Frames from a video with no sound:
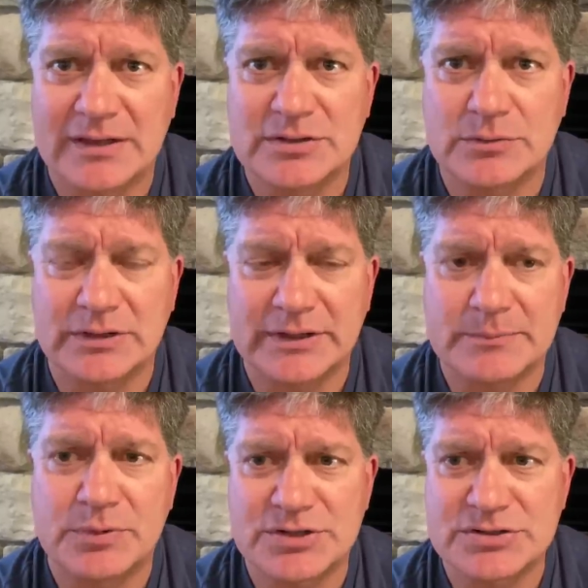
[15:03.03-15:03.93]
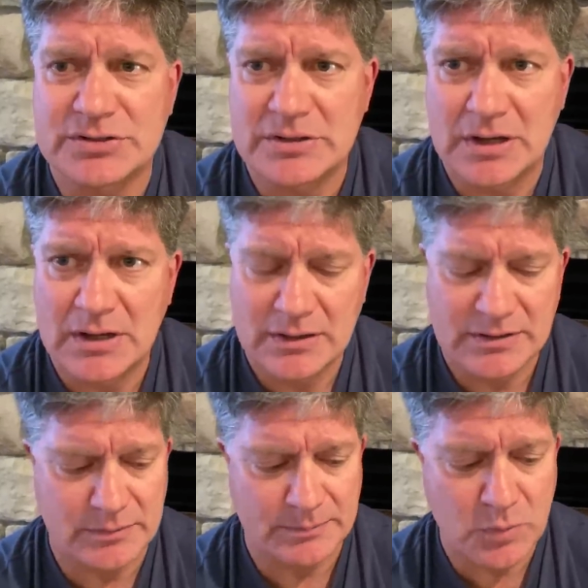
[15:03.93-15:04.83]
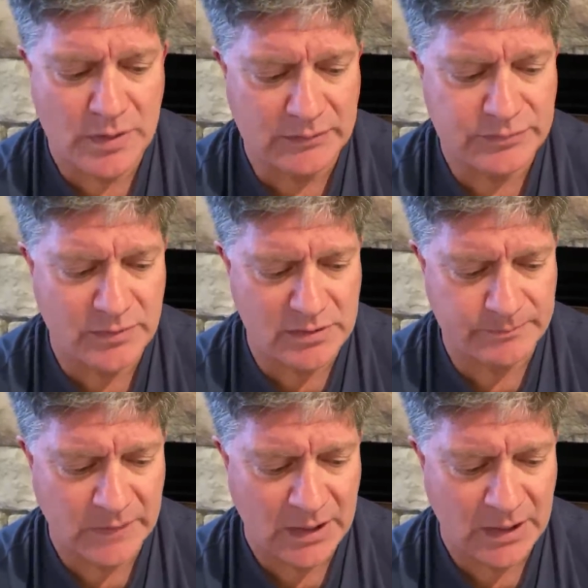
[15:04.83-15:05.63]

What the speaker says: to really push the reporting forward.